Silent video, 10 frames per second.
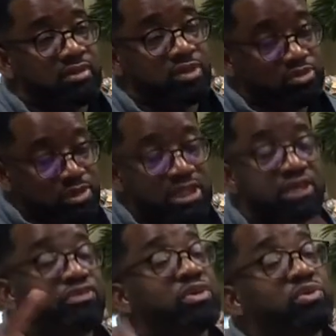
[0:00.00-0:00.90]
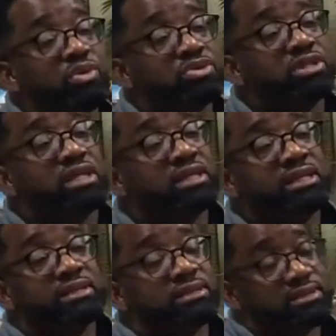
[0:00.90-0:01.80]
which will leave you in a worse state
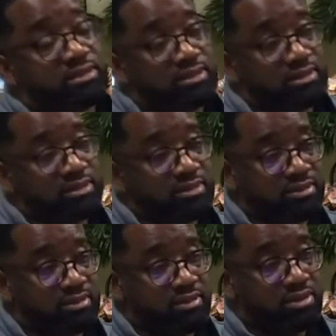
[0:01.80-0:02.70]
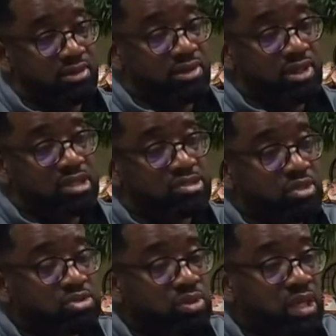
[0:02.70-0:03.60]
later.
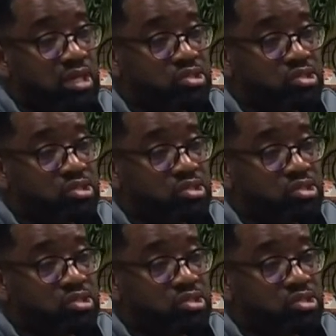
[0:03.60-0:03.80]
So it's okay.